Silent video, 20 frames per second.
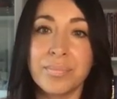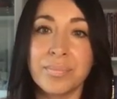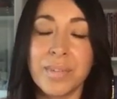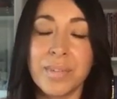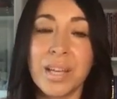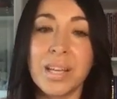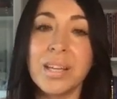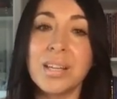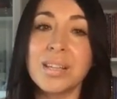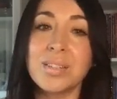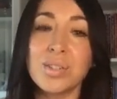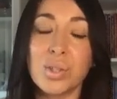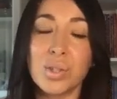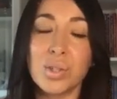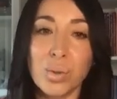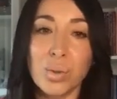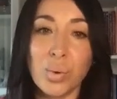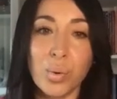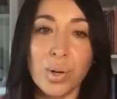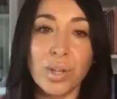It is
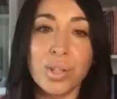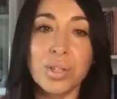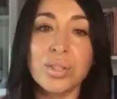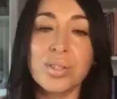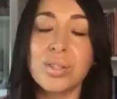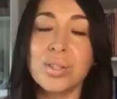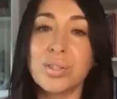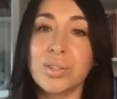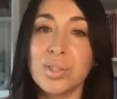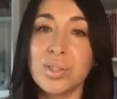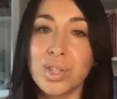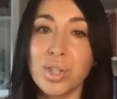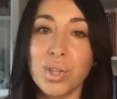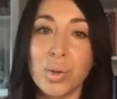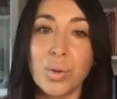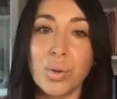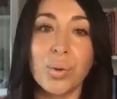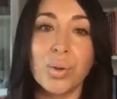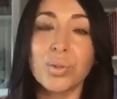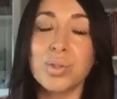yours
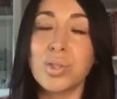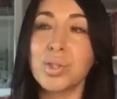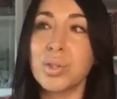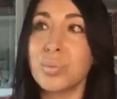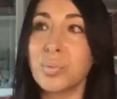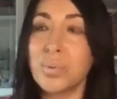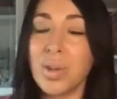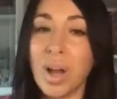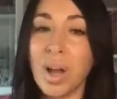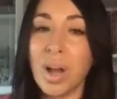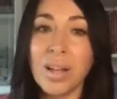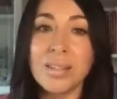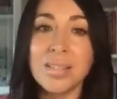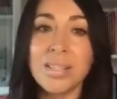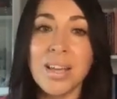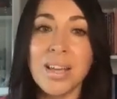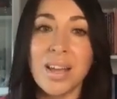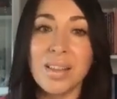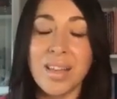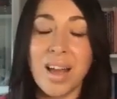too. Do not
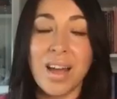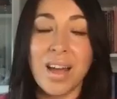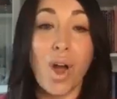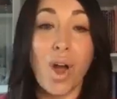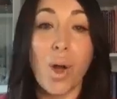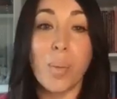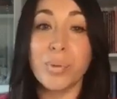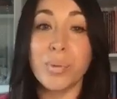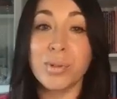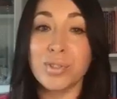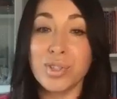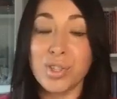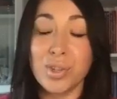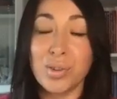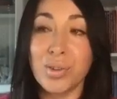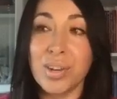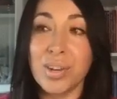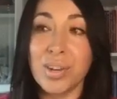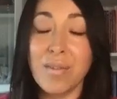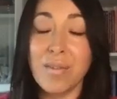take that
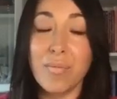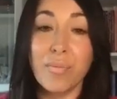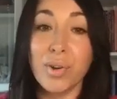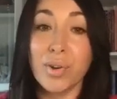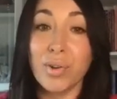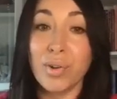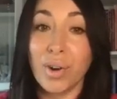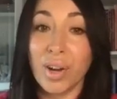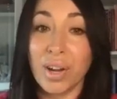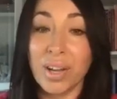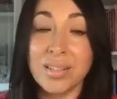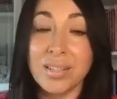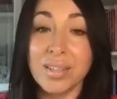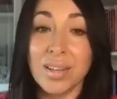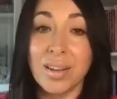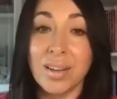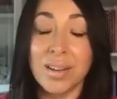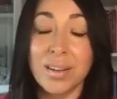opportunity for granted.